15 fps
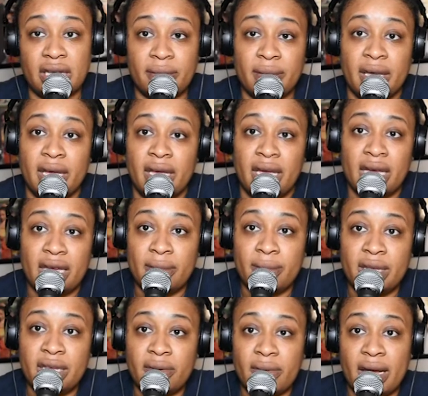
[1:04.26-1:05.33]
him and
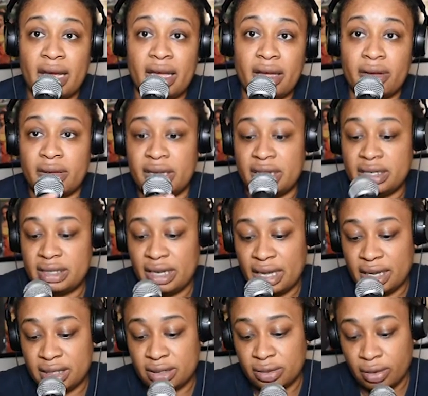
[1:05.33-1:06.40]
meanwhile, his
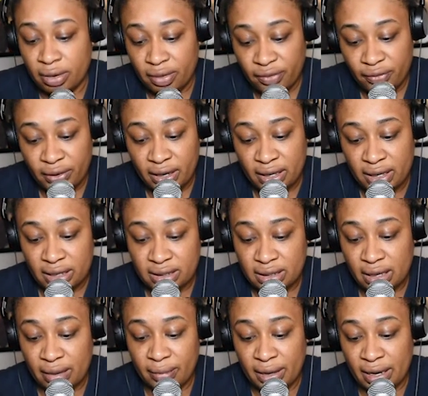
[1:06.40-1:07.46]
ex-girlfriend is
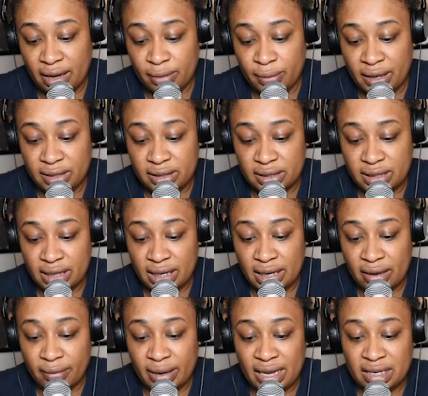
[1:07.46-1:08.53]
coming out basically saying
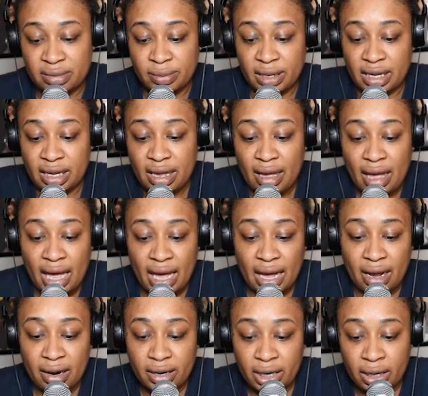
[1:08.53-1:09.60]
that Raz B
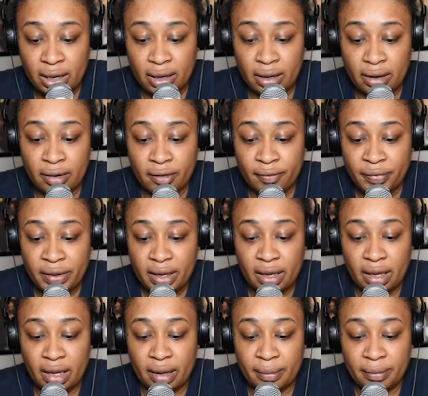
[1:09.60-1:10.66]
hired her,
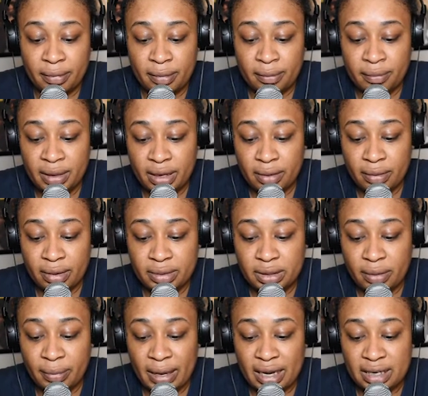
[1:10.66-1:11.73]
um, beat her up
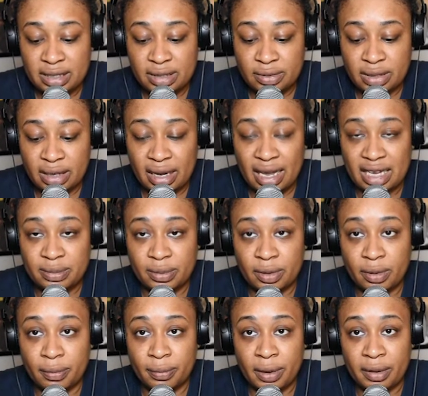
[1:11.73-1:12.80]
so bad that she was in the
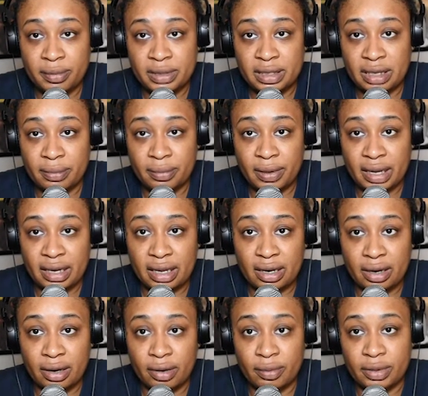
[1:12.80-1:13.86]
hospital, purposely
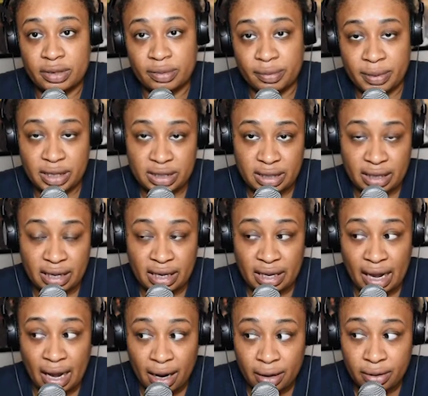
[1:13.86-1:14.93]
impregnated her, which would mean she, he
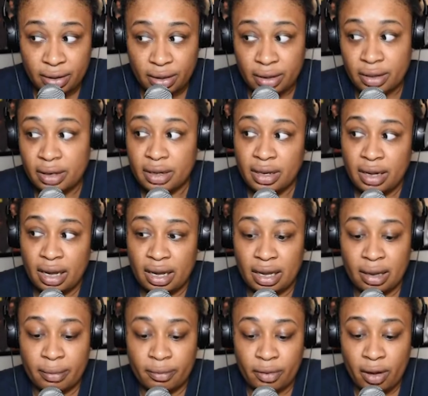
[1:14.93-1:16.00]
hired her,
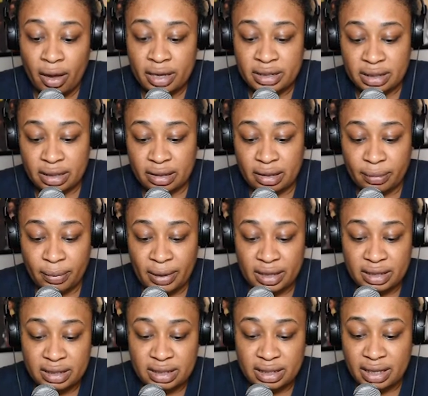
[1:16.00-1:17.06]
um, causing an
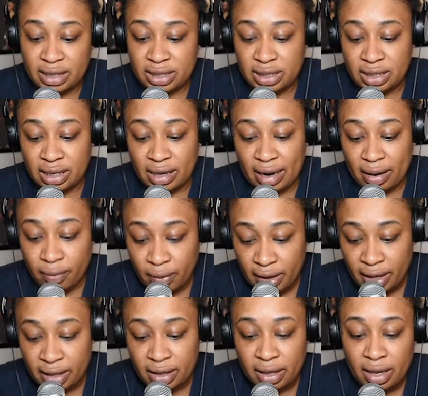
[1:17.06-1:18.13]
pregnancy that she did not
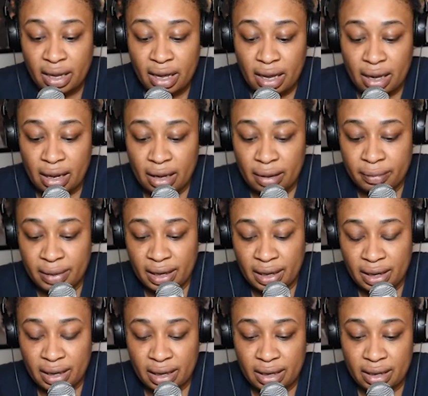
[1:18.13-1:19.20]
want. Um,
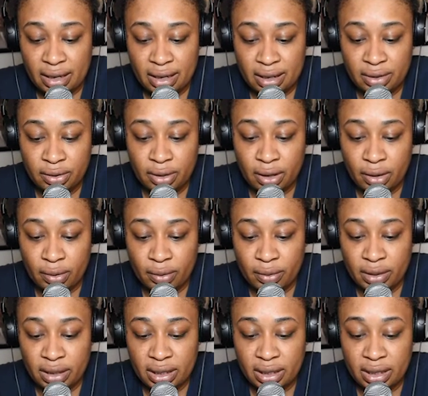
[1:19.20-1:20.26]
and, you
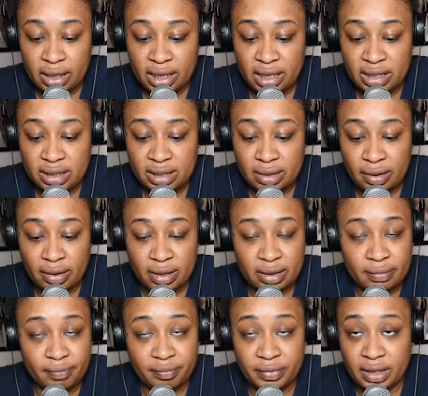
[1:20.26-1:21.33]
know, it's,
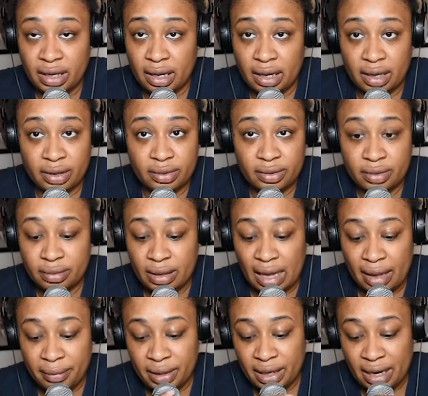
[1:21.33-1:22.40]
yeah.
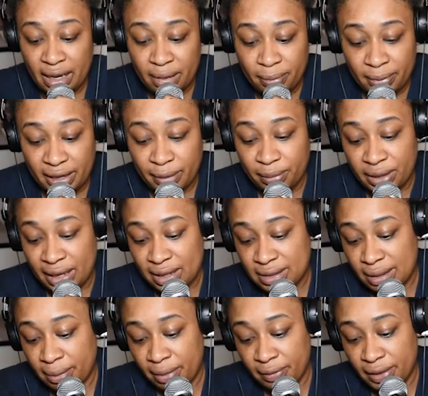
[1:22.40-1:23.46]
I mean, I could play
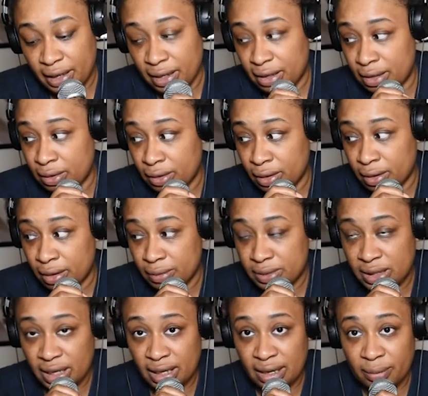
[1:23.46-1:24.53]
some of it. You know what I'm
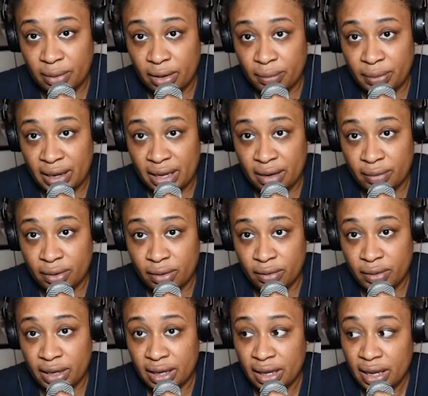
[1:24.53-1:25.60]
saying? I'm going to play it real
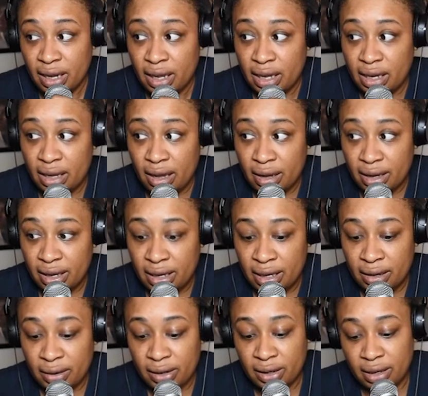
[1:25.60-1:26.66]
quick. Y'all can
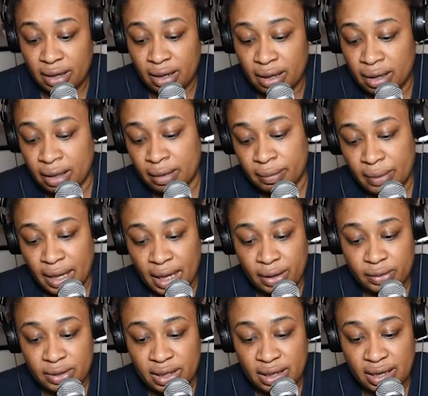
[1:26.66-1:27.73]
hear it. Um, I
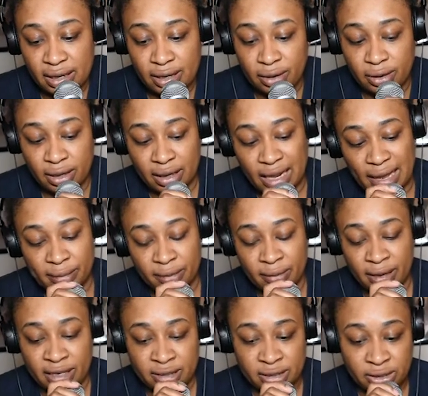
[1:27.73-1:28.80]
don't think that they're going to
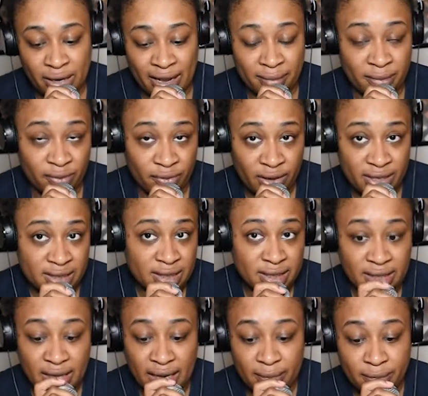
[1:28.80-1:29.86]
copyright strike me for this because
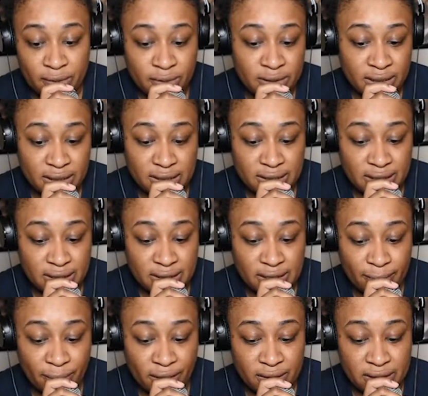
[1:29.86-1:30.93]
it ain't music. It's just
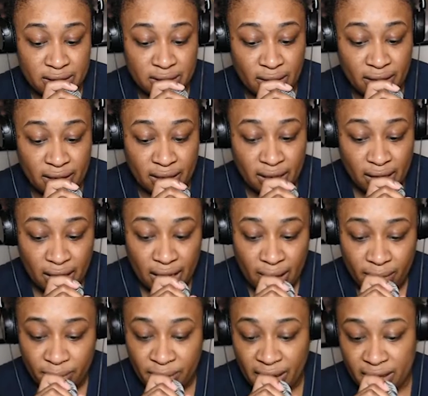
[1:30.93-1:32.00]
the person talking. I'm
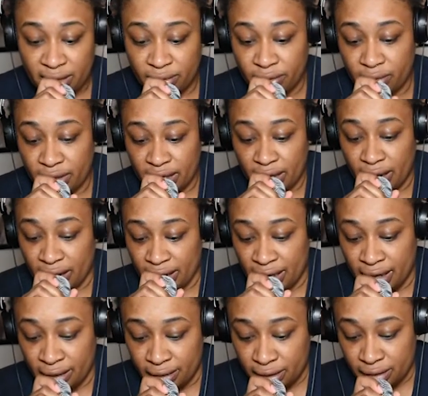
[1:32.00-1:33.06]
going to play this real quick and y'all can
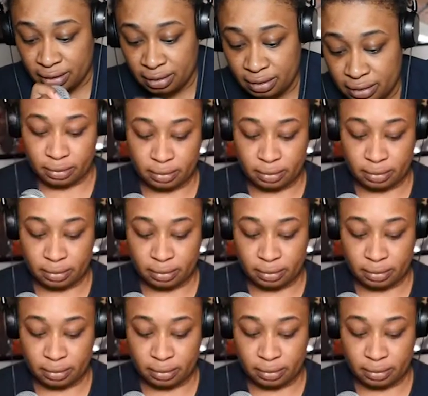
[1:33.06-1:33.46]
hear this.